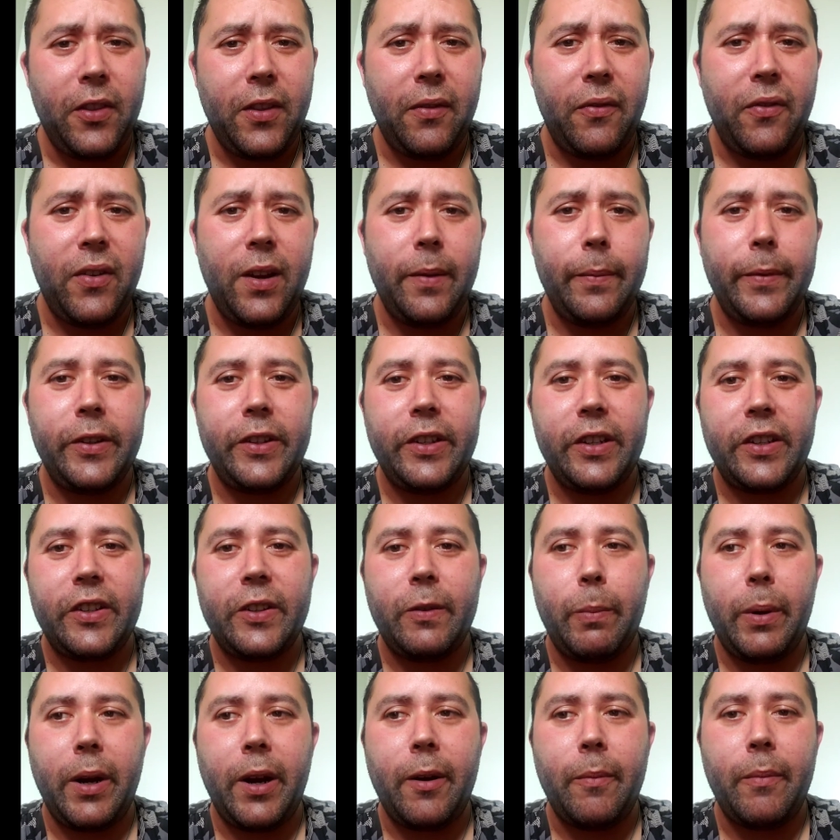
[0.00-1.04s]
famous
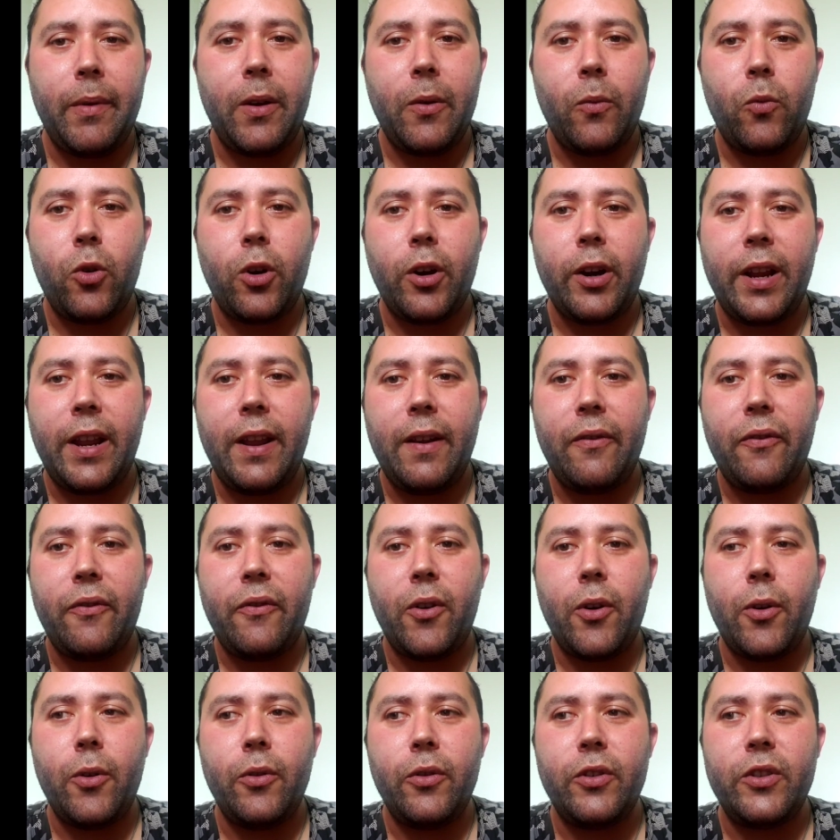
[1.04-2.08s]
experiment where he
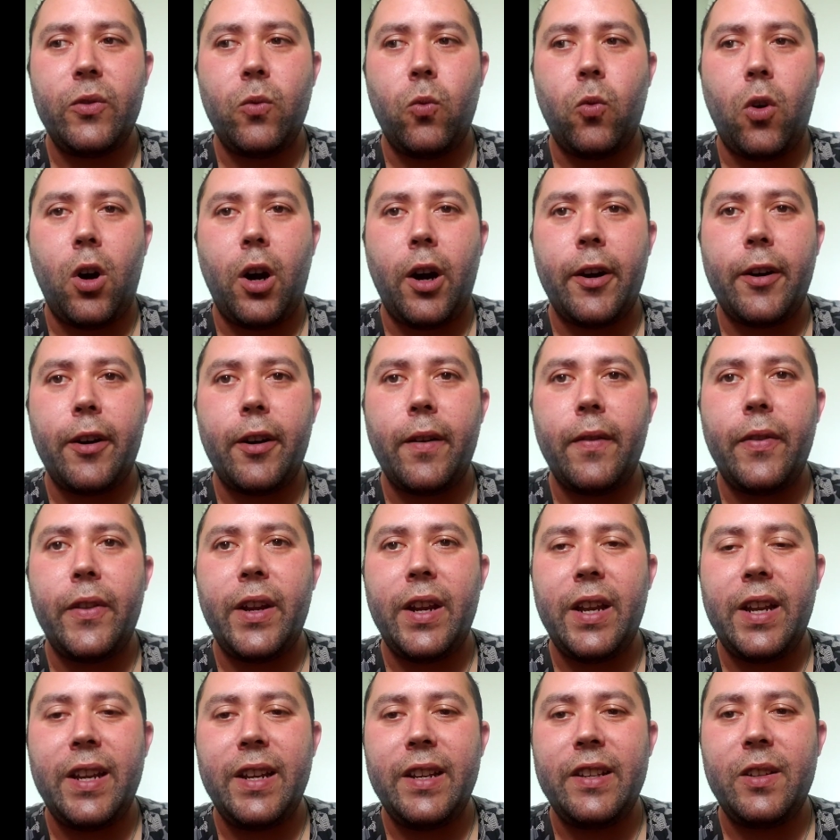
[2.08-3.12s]
froze water
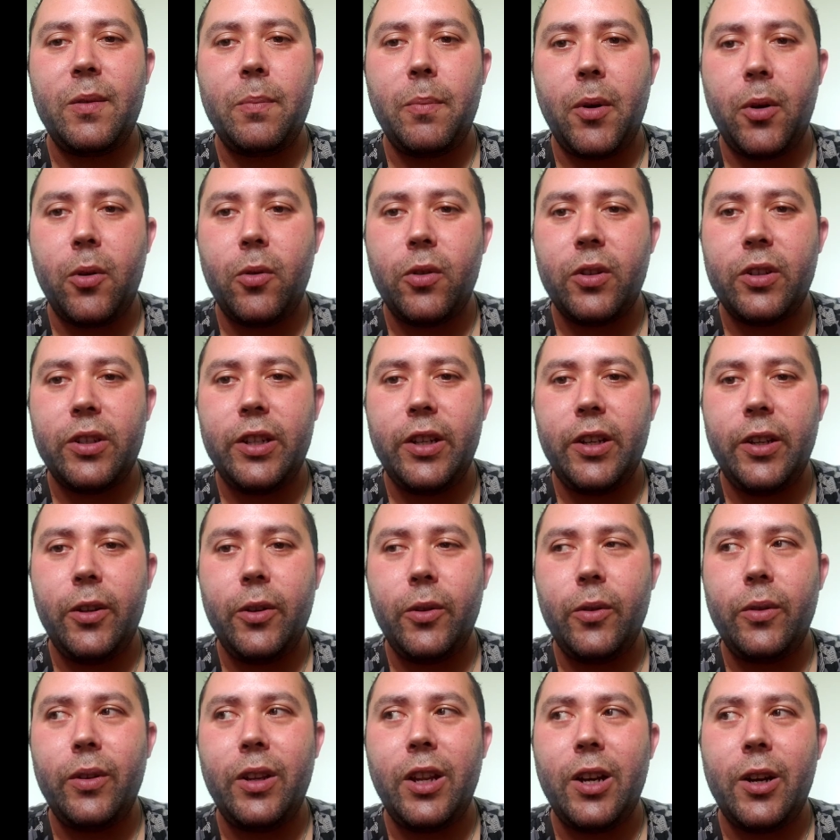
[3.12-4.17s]
that he spoke
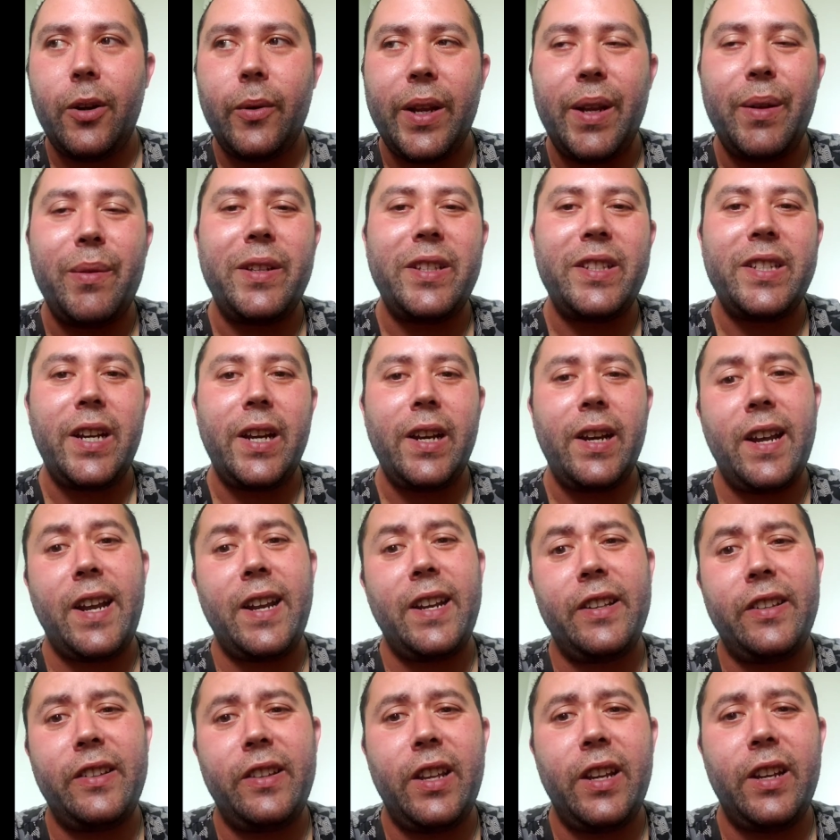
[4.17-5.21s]
to. He would say
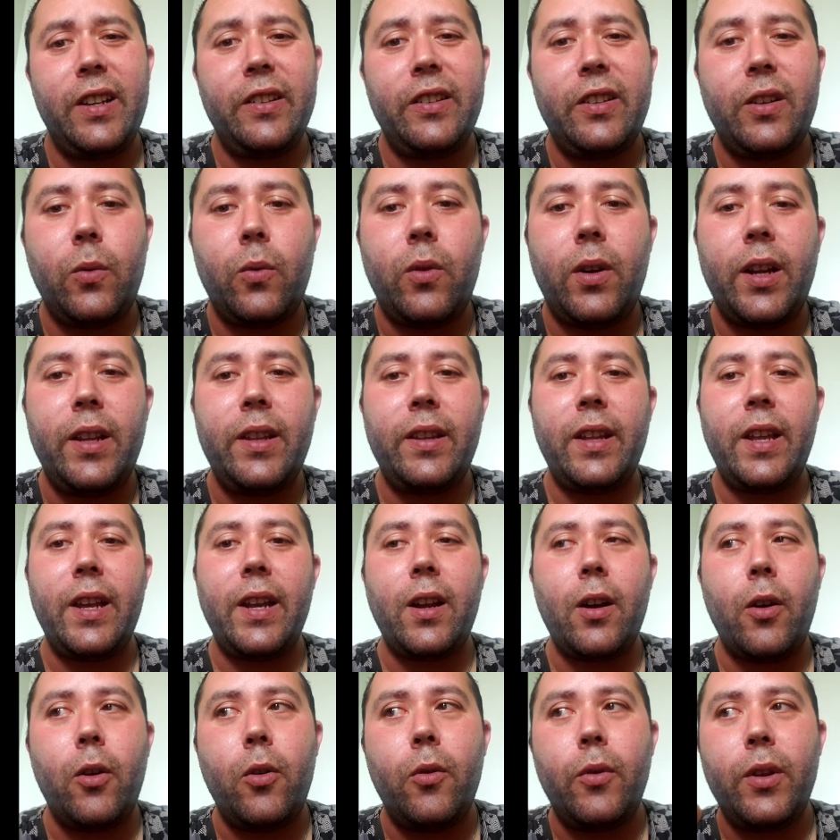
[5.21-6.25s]
nice things to one,
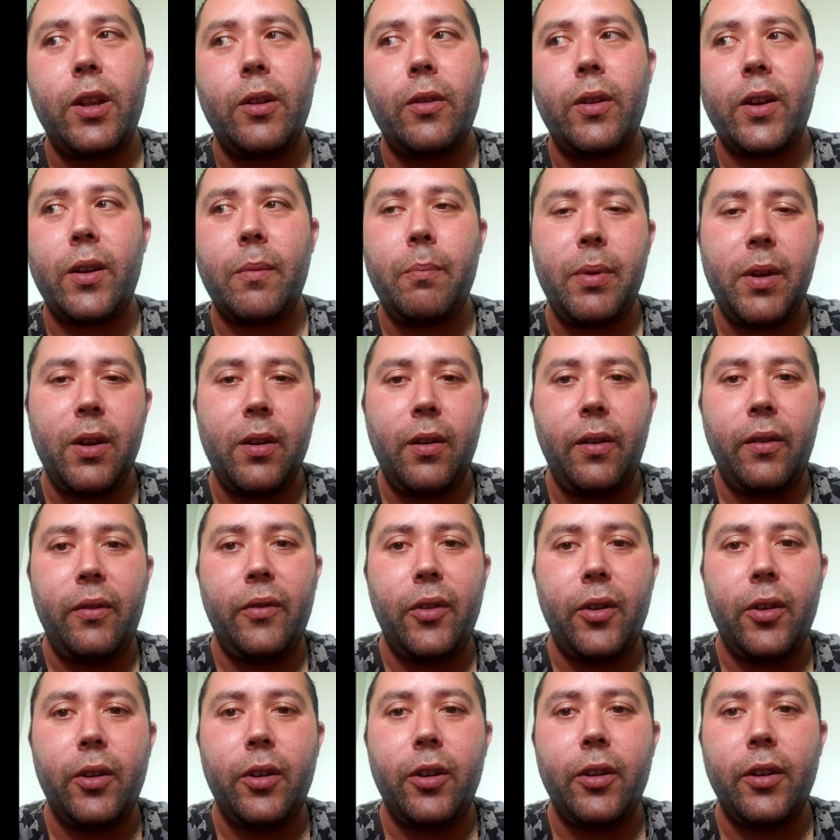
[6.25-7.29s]
like, oh, you look
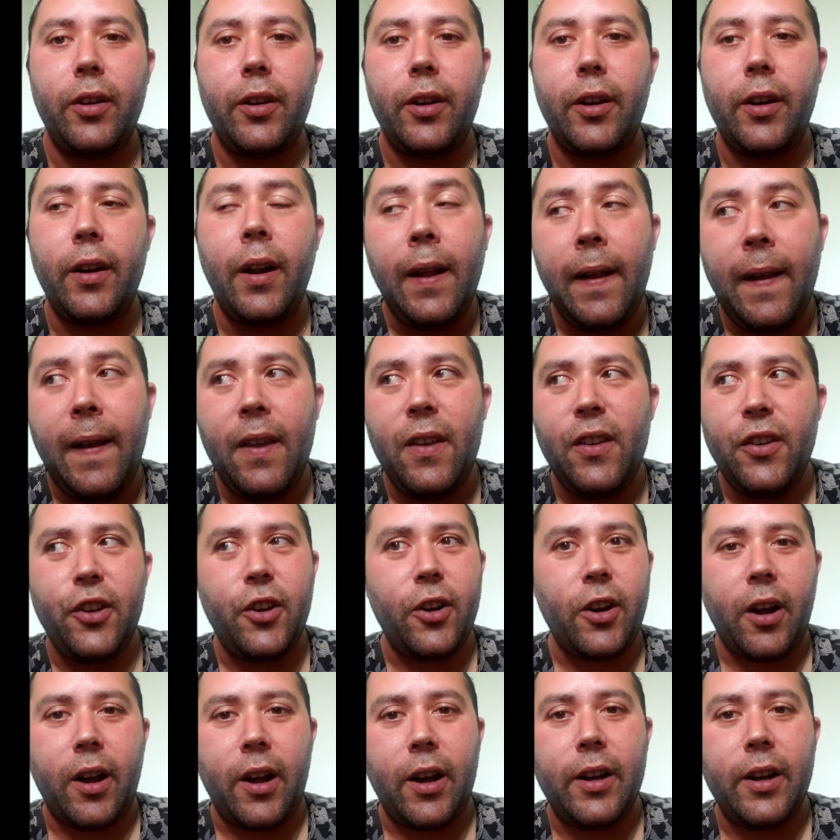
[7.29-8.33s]
beautiful, or you're